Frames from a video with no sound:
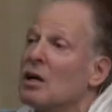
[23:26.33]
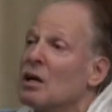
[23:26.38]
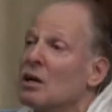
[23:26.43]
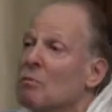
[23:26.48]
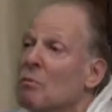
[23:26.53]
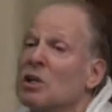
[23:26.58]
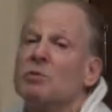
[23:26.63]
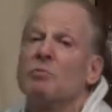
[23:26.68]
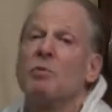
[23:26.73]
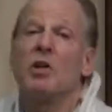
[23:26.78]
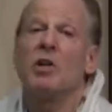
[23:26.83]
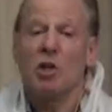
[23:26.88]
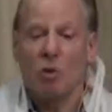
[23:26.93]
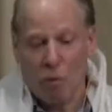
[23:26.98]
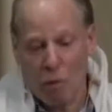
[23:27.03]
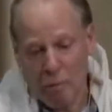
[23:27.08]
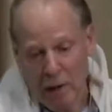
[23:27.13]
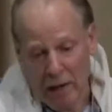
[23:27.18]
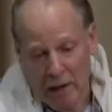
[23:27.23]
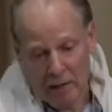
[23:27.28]
must be to
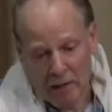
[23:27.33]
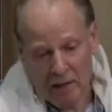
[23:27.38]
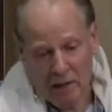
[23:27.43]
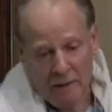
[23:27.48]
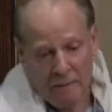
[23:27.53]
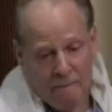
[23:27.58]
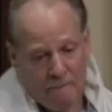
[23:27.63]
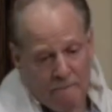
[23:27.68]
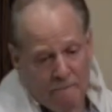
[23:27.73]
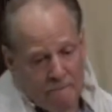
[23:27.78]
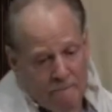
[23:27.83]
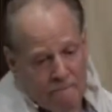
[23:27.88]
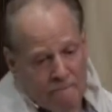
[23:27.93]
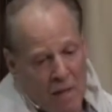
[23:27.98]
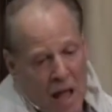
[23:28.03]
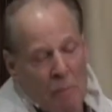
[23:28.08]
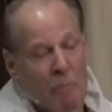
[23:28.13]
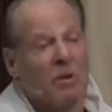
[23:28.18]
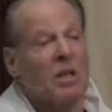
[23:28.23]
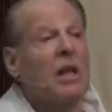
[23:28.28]
repent
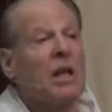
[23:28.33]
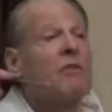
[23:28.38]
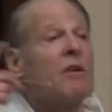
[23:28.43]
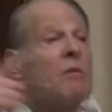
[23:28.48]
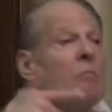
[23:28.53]
and believe in